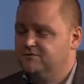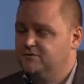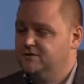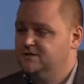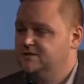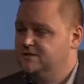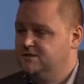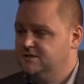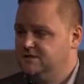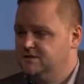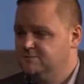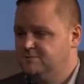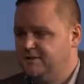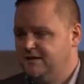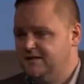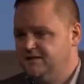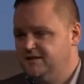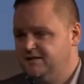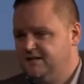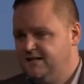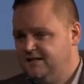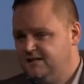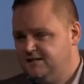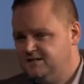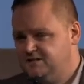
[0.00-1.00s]
for instance, by
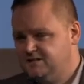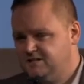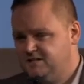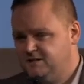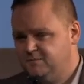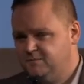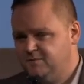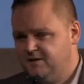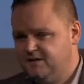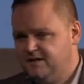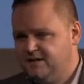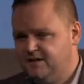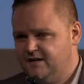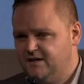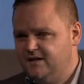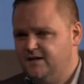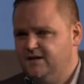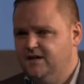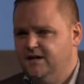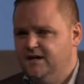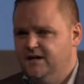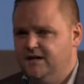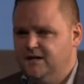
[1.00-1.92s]
the Danish EPA,